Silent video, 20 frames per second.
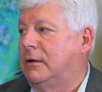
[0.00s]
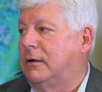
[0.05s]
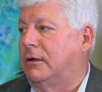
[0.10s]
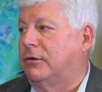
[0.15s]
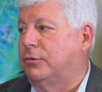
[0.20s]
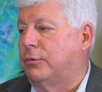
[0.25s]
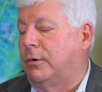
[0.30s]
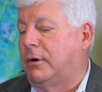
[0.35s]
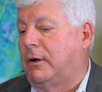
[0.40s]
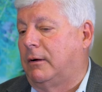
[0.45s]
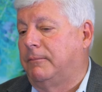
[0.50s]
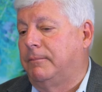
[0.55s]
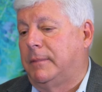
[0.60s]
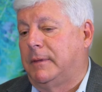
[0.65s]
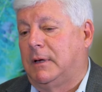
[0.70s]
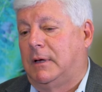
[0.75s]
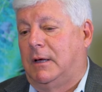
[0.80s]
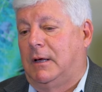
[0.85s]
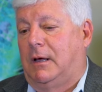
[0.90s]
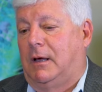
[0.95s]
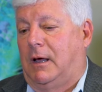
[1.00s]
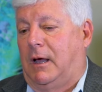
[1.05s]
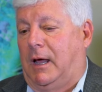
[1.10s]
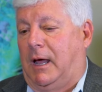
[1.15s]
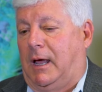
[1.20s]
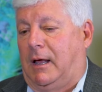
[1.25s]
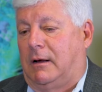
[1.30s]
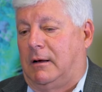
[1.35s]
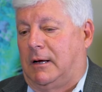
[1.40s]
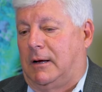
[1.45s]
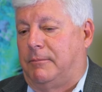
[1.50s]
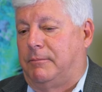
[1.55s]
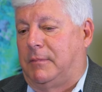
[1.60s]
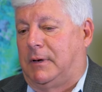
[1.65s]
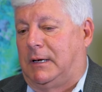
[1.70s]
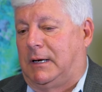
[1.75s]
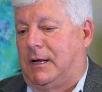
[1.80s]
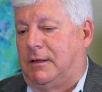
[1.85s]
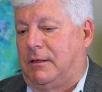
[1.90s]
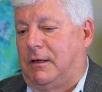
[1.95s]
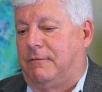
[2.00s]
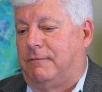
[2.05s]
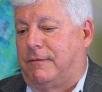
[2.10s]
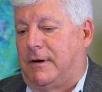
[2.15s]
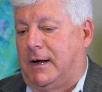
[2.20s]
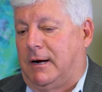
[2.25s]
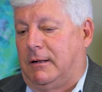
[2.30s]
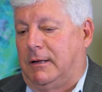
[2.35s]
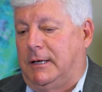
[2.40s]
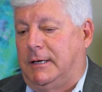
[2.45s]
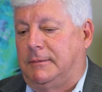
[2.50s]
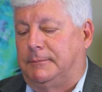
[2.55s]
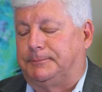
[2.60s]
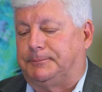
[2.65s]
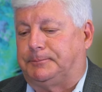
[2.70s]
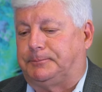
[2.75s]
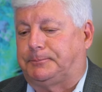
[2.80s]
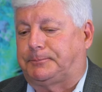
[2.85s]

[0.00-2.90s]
as well. And I think finally,